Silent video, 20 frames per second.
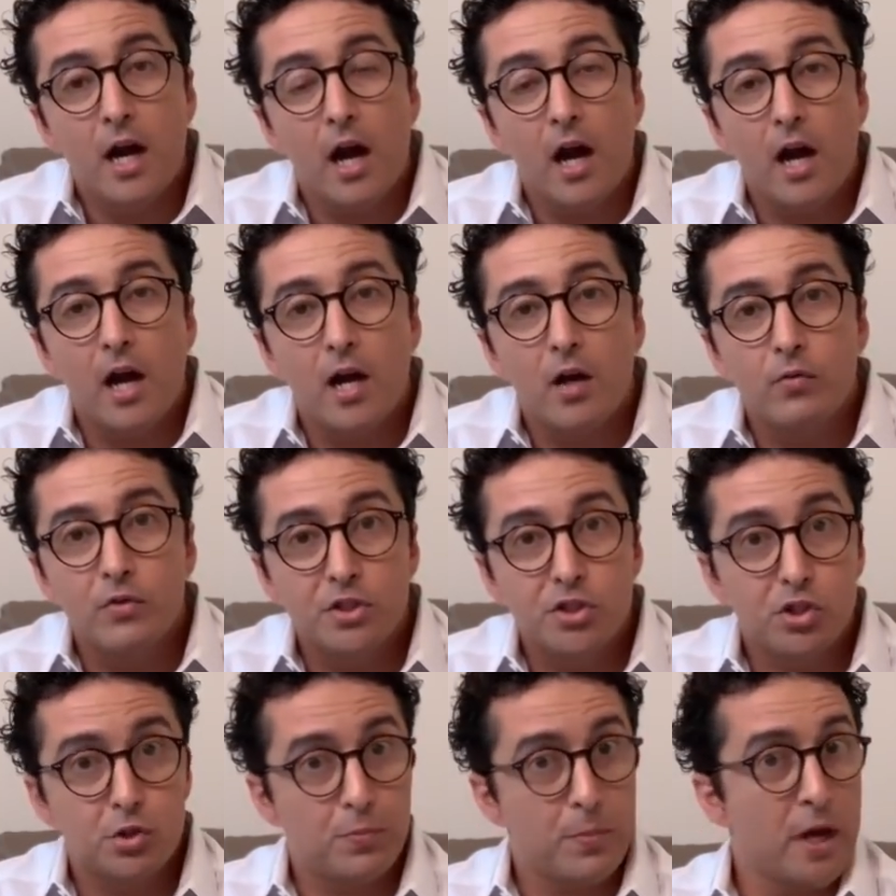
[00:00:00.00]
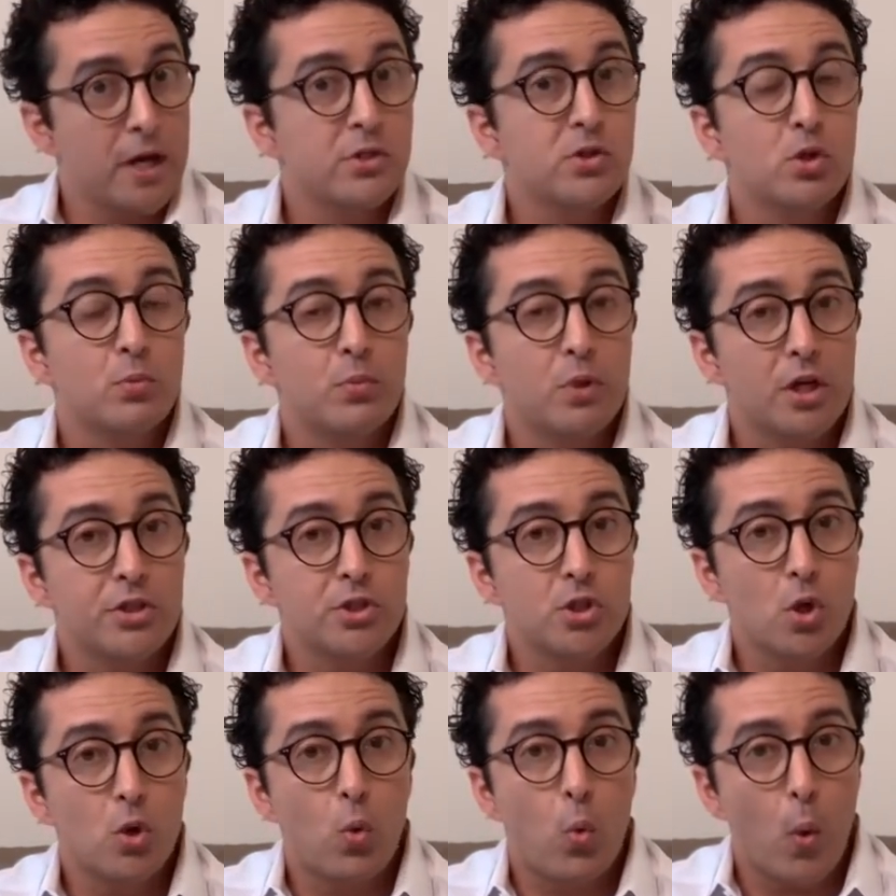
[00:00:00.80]
uh, which spikes your
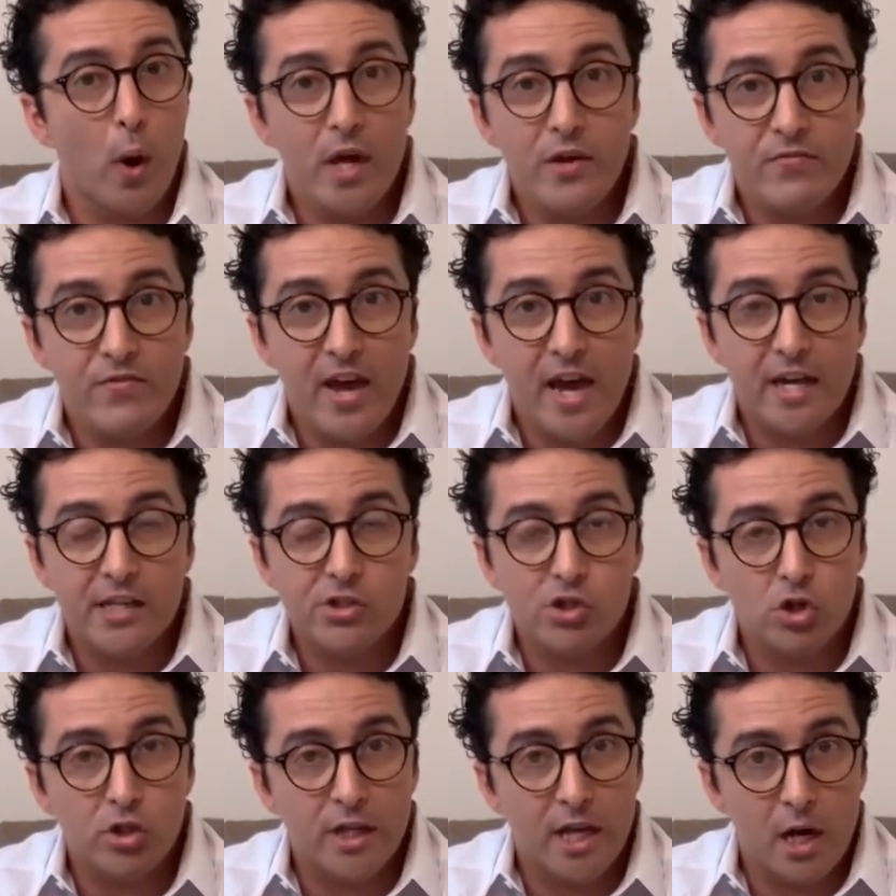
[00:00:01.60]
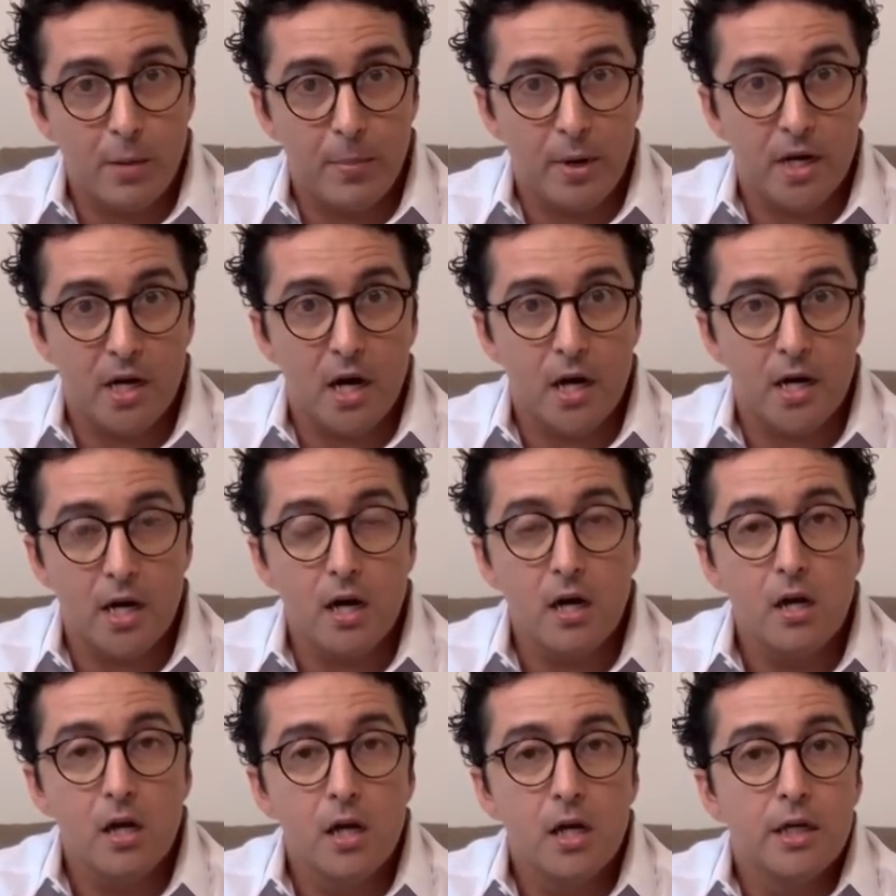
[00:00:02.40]
blood sugar way faster than a
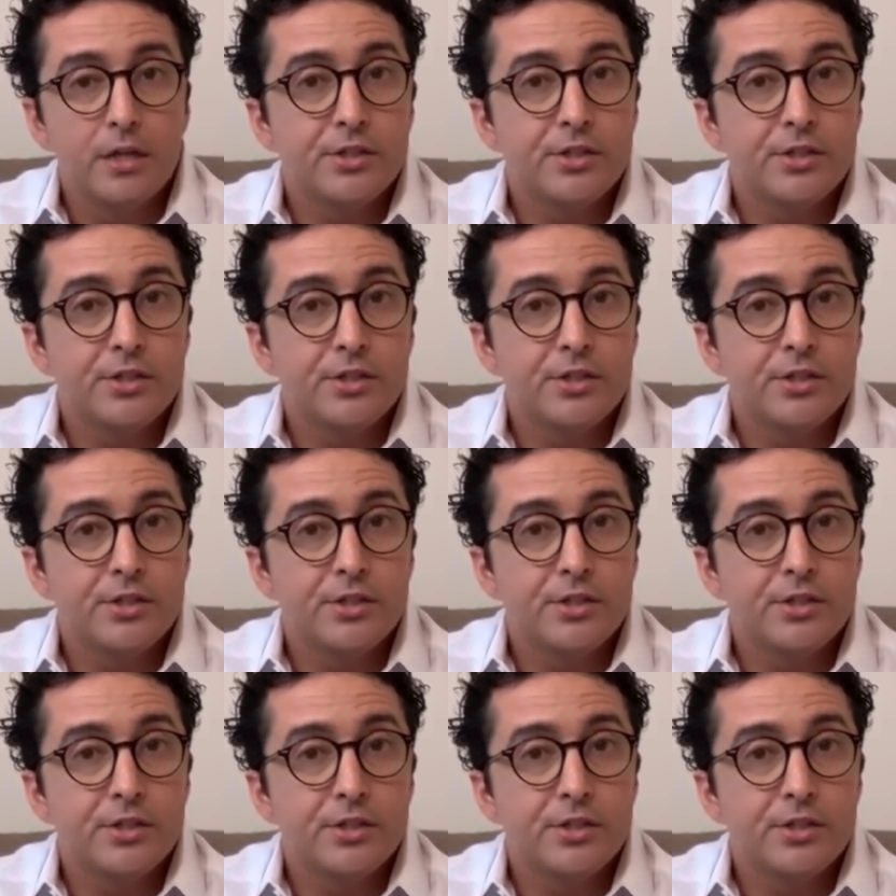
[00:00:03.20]
banana.